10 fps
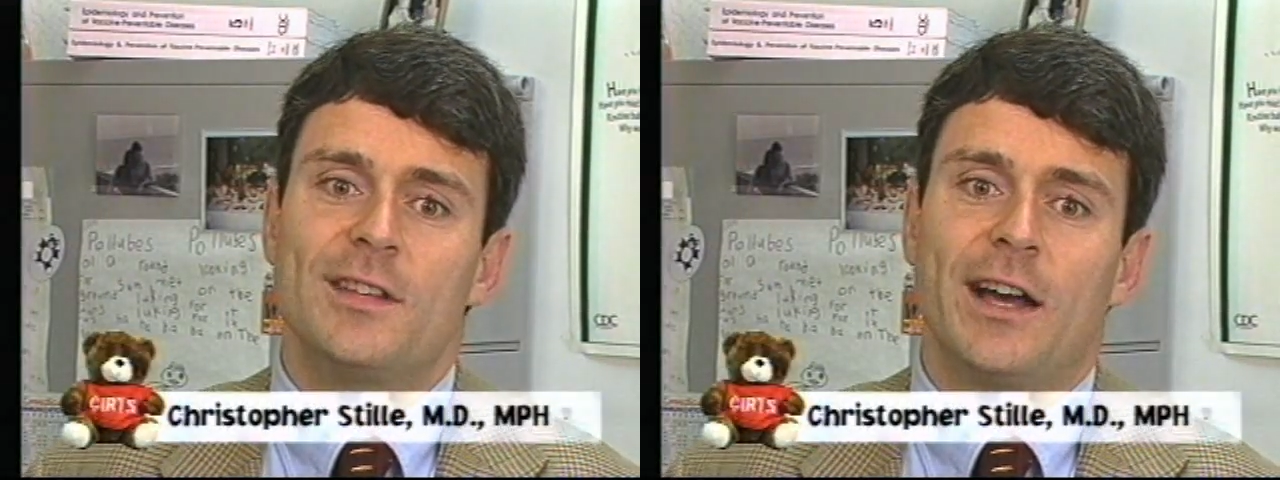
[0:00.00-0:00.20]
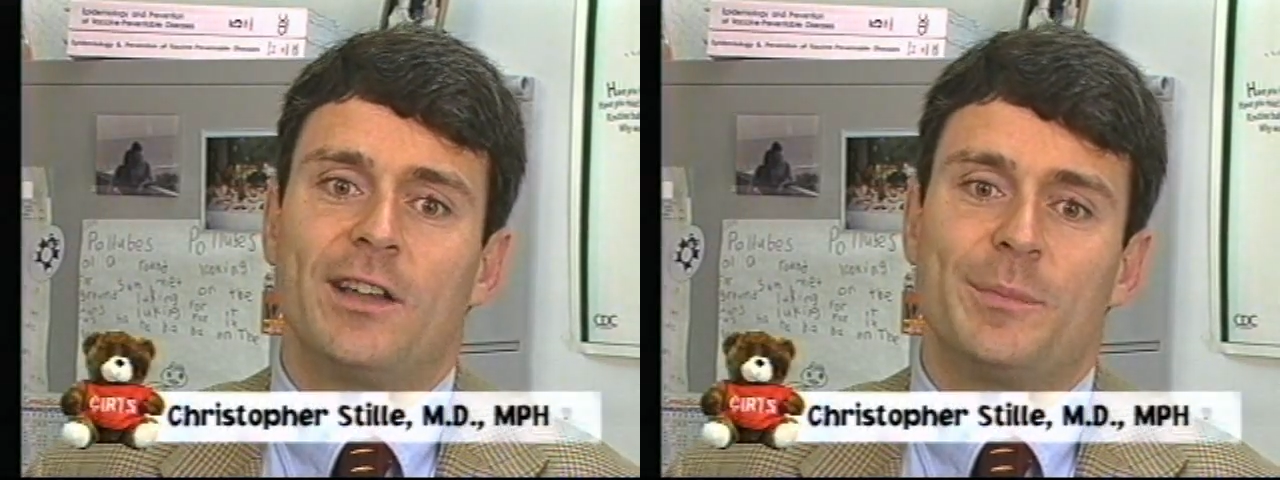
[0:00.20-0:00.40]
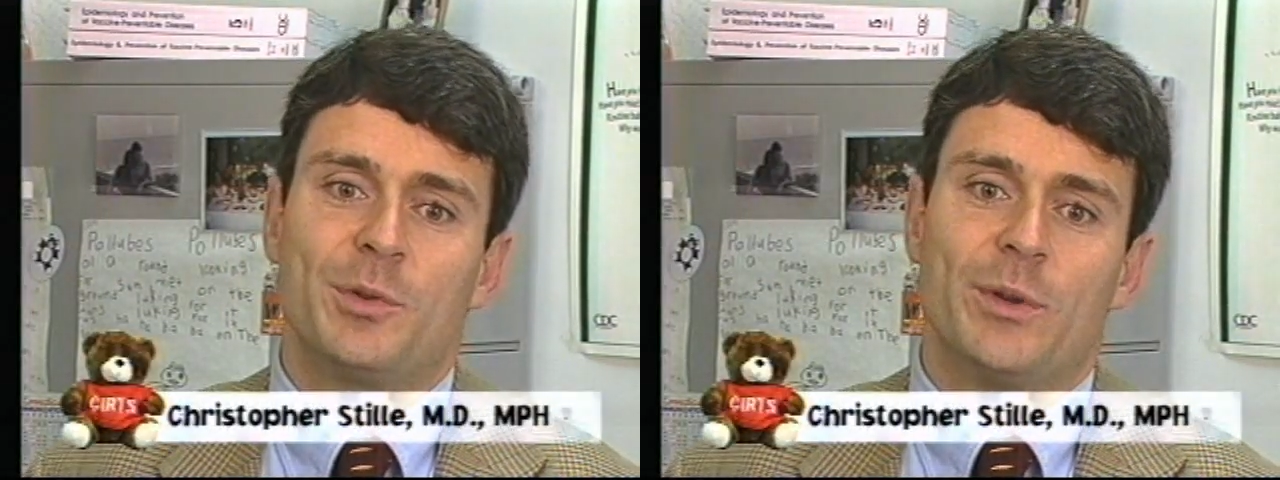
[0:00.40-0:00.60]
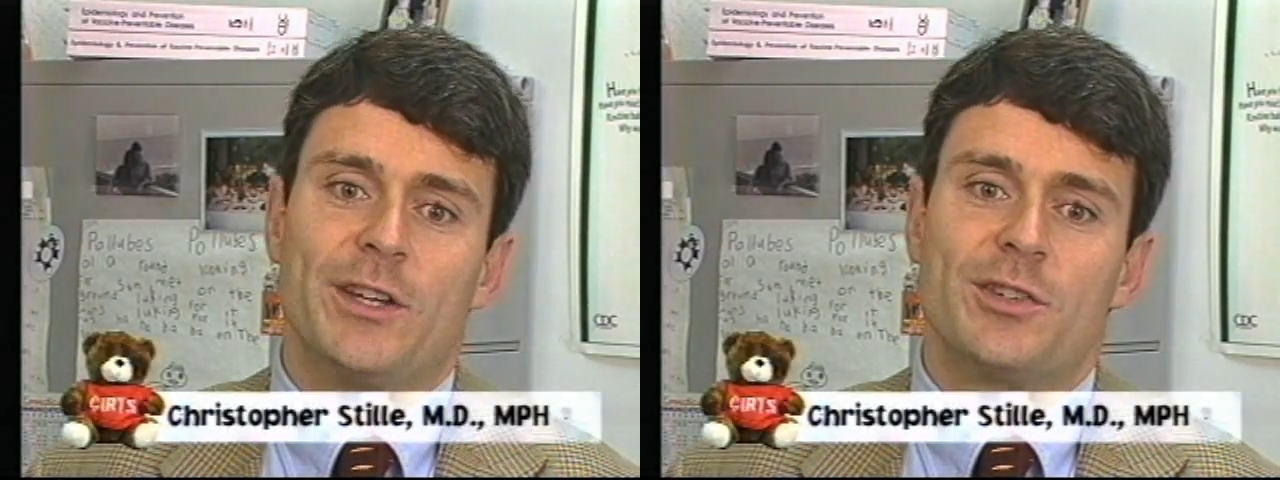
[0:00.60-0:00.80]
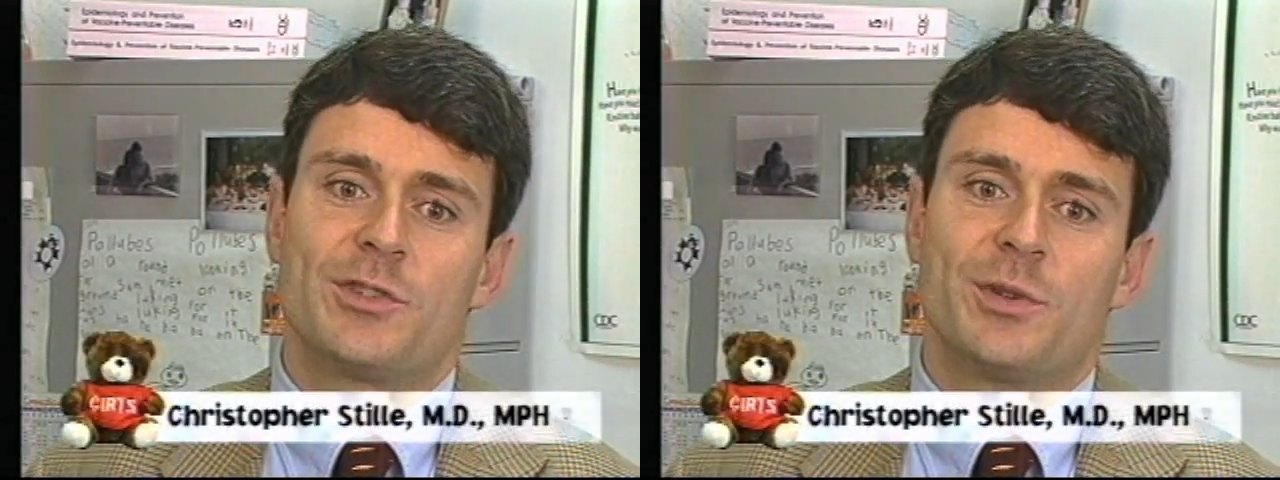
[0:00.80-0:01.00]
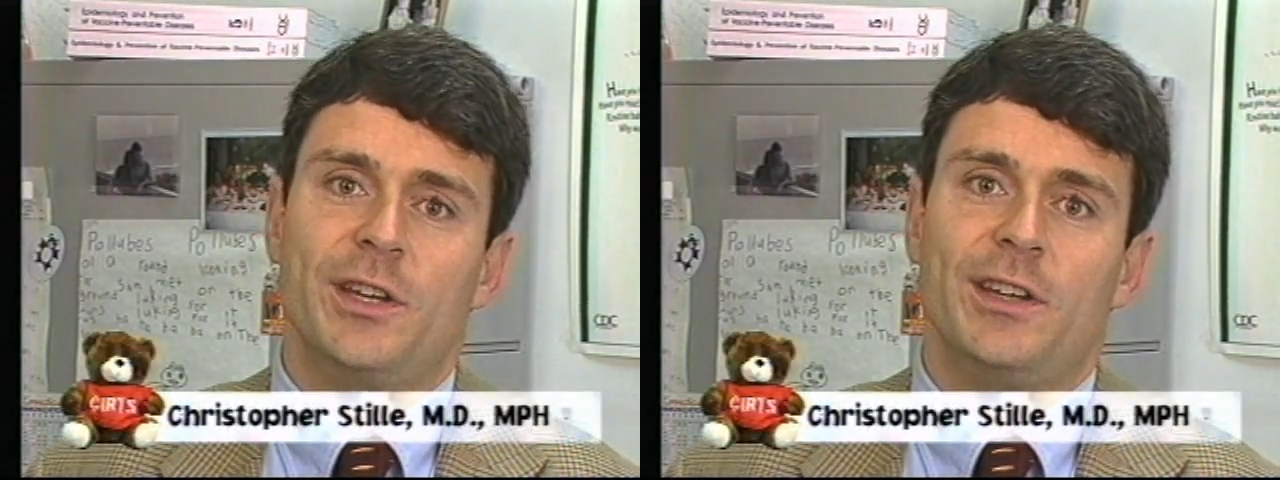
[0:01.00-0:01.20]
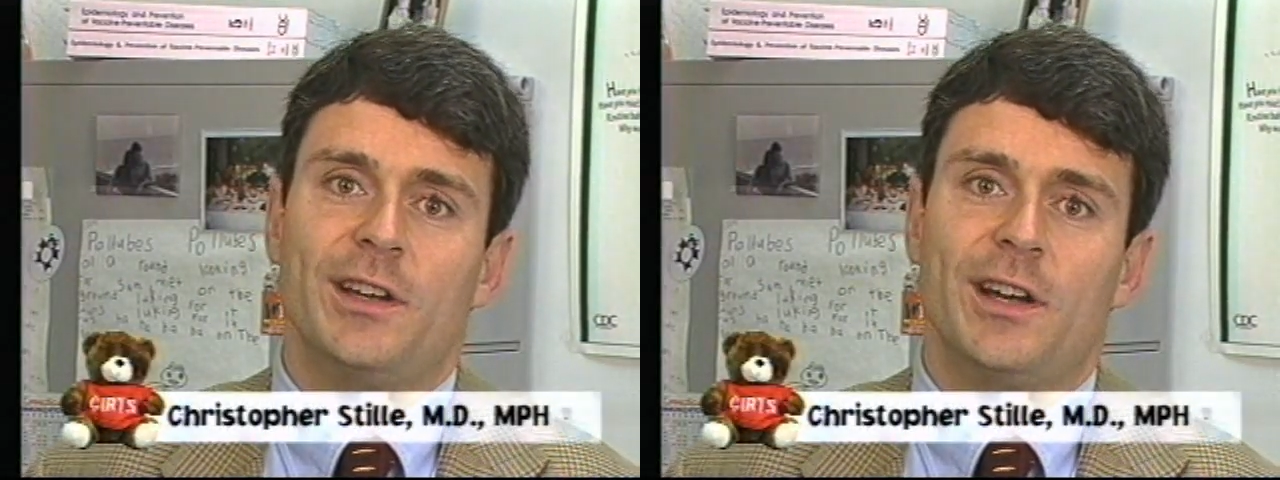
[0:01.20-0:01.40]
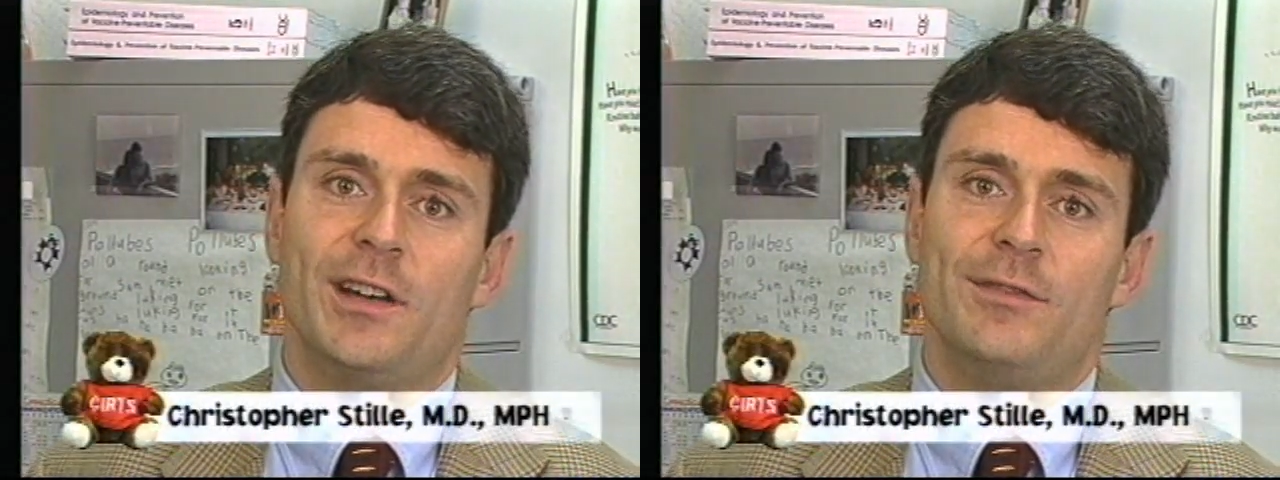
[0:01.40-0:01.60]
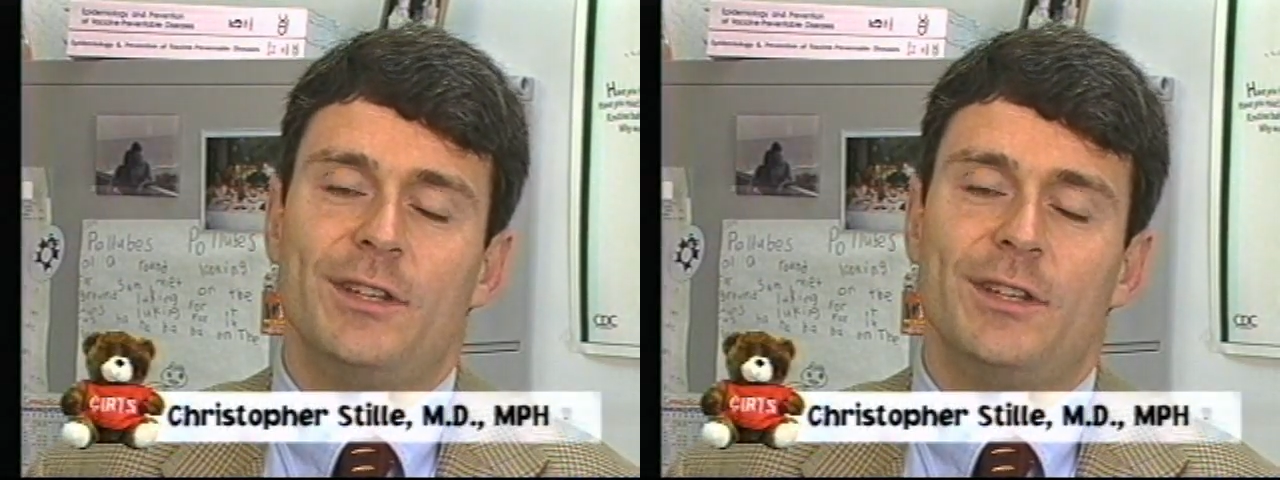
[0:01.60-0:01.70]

dial up the registry uh,